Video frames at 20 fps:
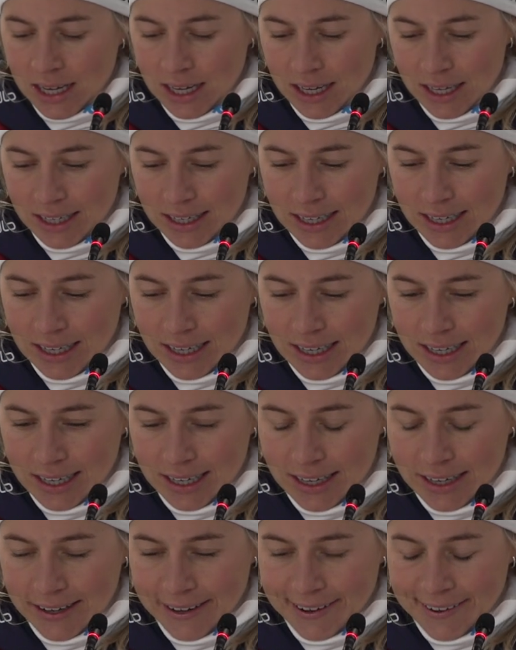And
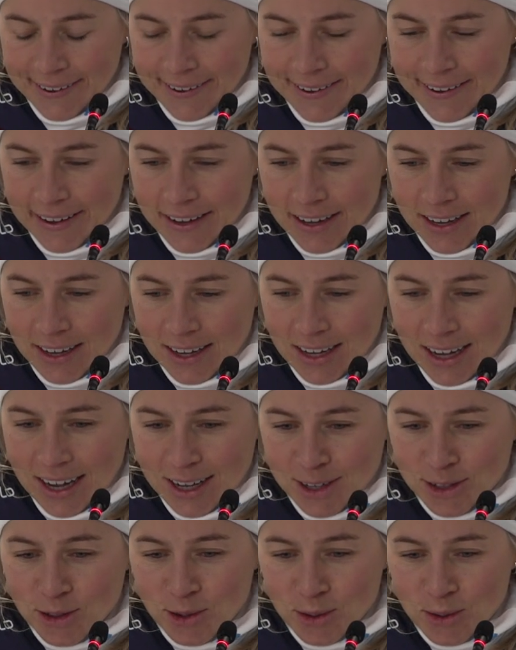
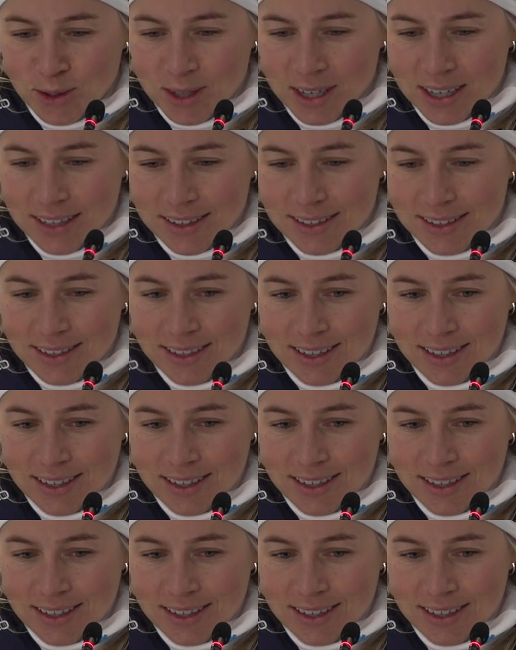I knew that